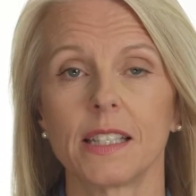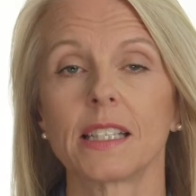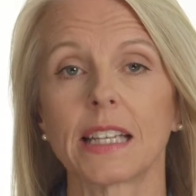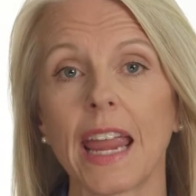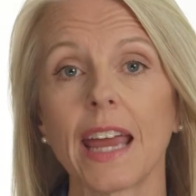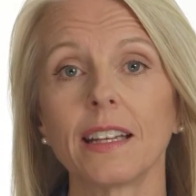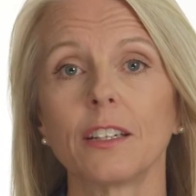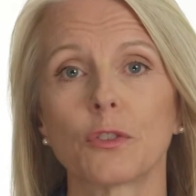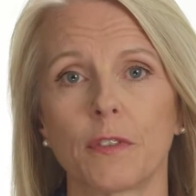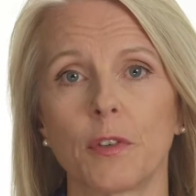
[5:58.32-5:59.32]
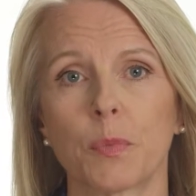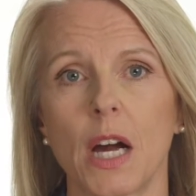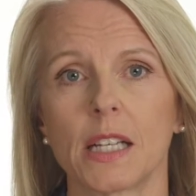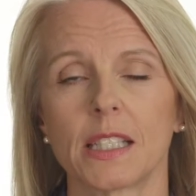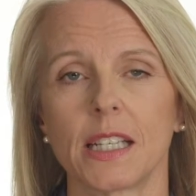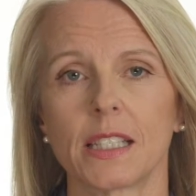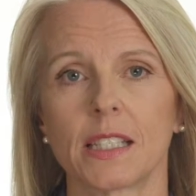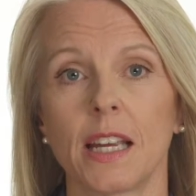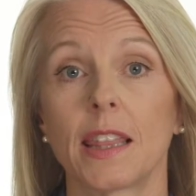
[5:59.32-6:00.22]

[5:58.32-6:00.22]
is a candidate-driven process